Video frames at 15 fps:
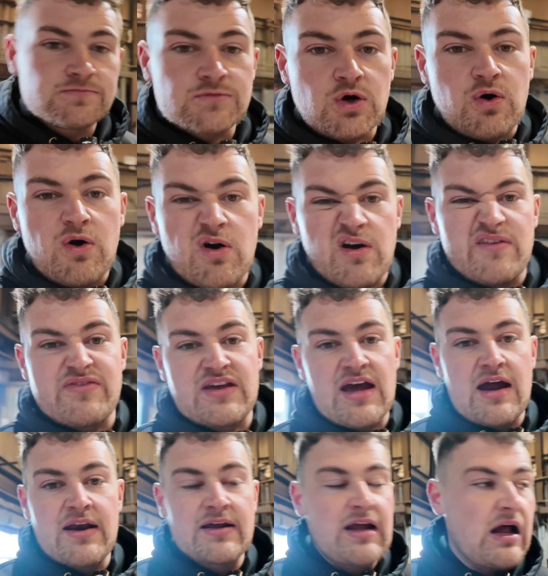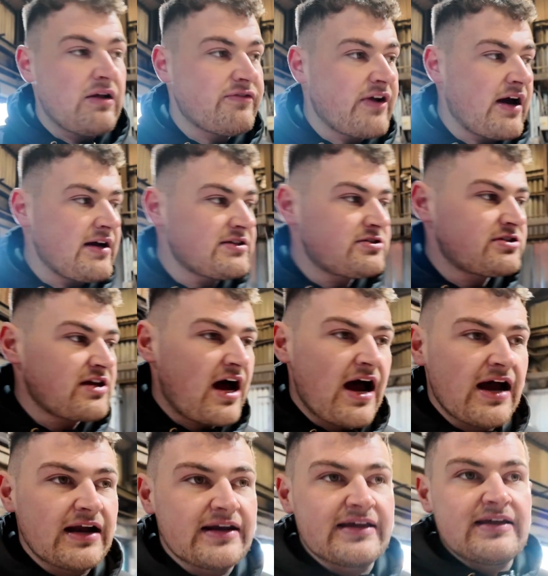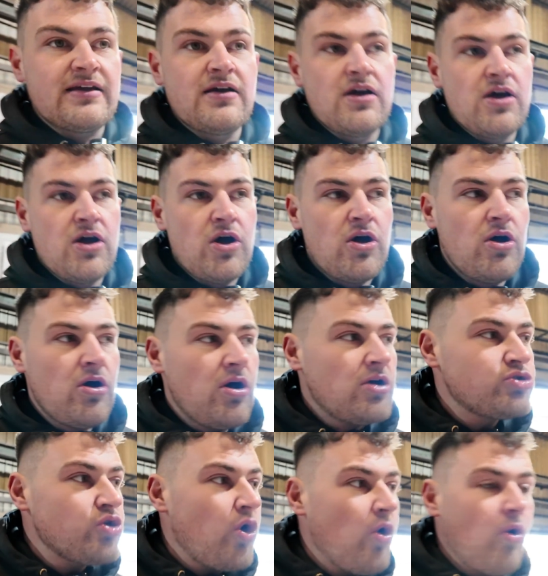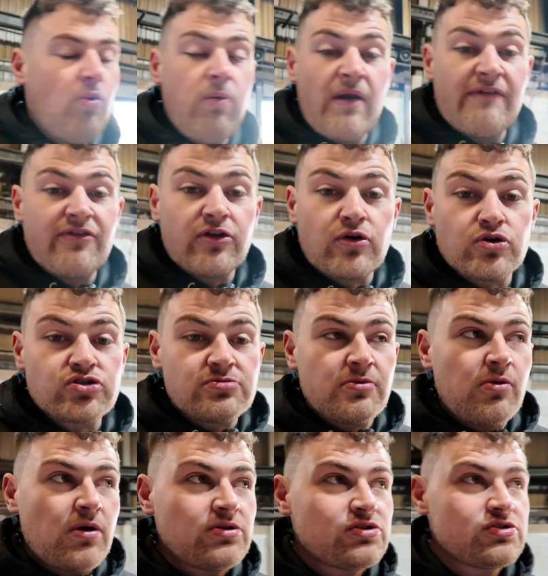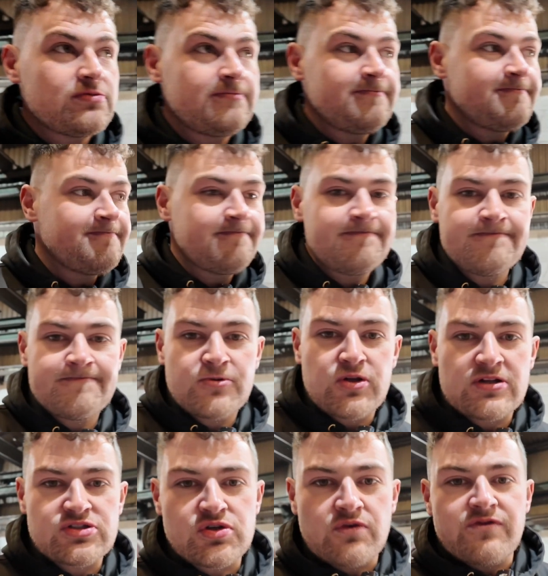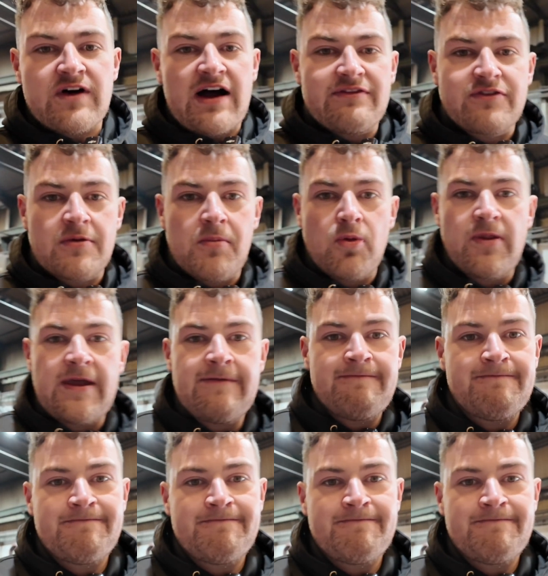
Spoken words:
or if you're getting it galvanised, highly, or whatever the customer wants. Well, that's so far for a Monday.